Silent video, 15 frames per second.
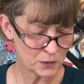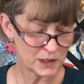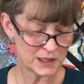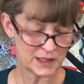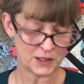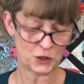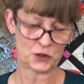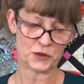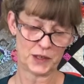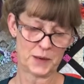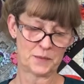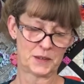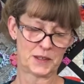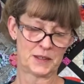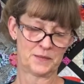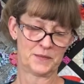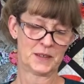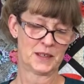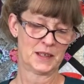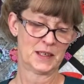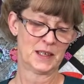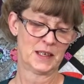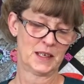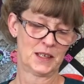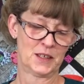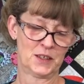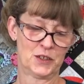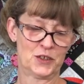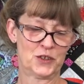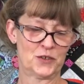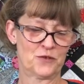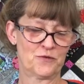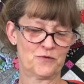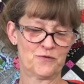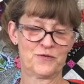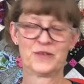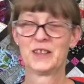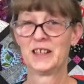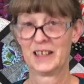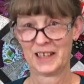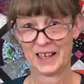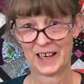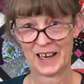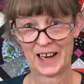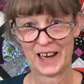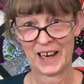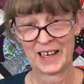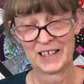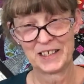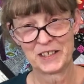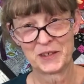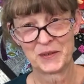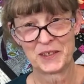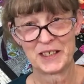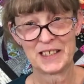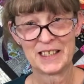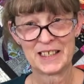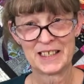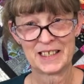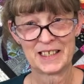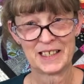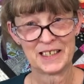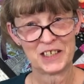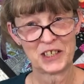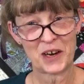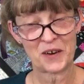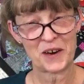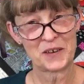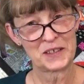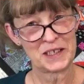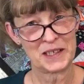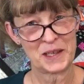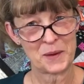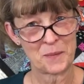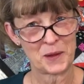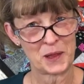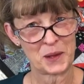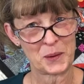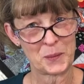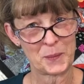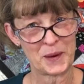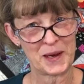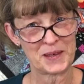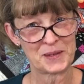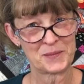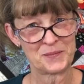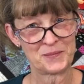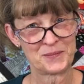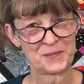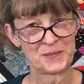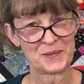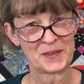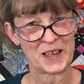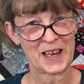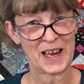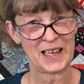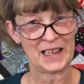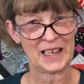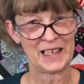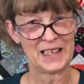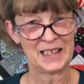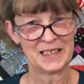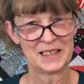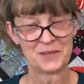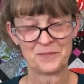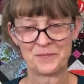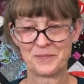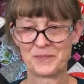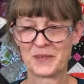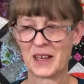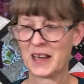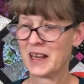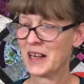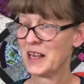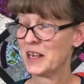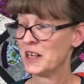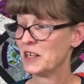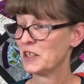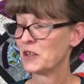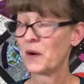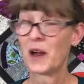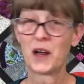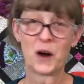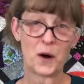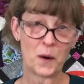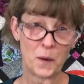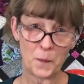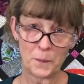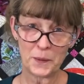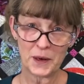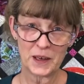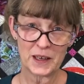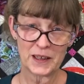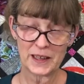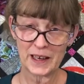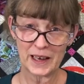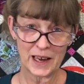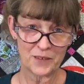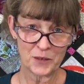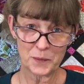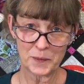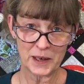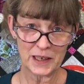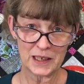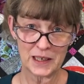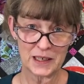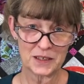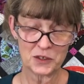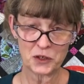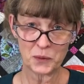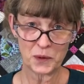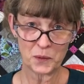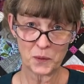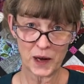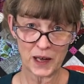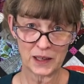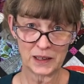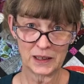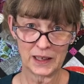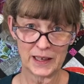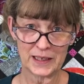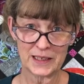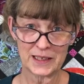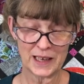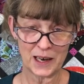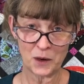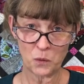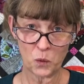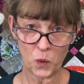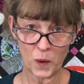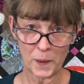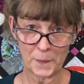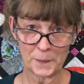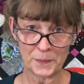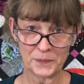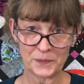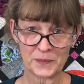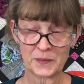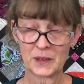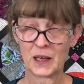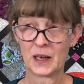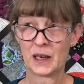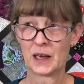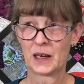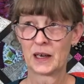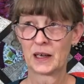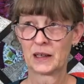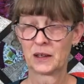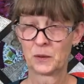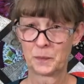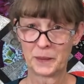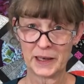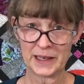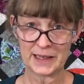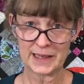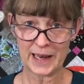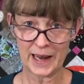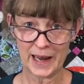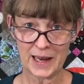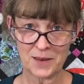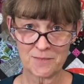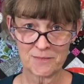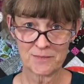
Stitcher. Yep. So, just wanted to shout out to them a little bit. Hi, ladies. So I hope that everybody is doing well and staying warm. A little PSA.